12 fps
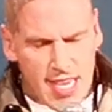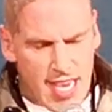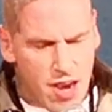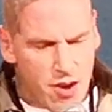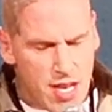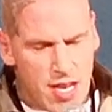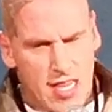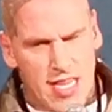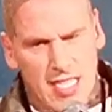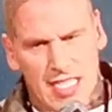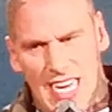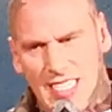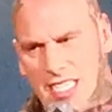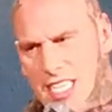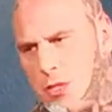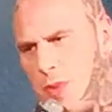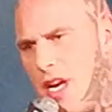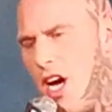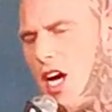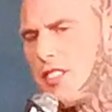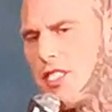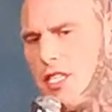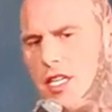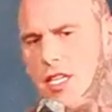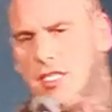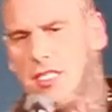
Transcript: Yeah, this last year has been hard to